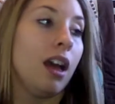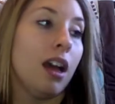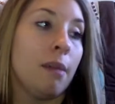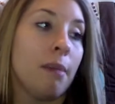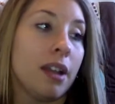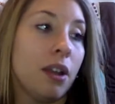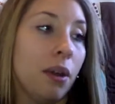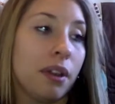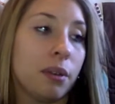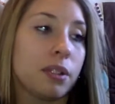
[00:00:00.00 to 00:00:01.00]
I
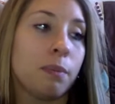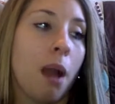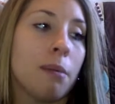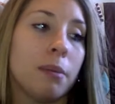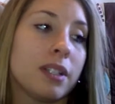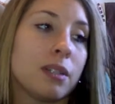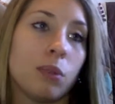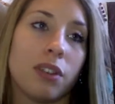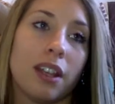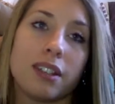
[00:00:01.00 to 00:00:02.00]
know there was probably some
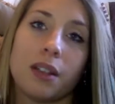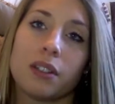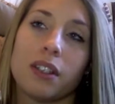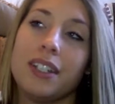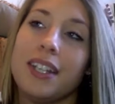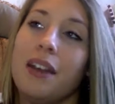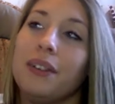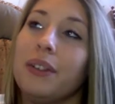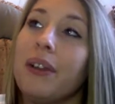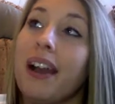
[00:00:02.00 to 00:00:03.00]
more things I was going to
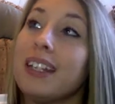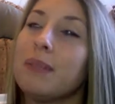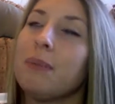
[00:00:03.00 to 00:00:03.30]
tell you guys,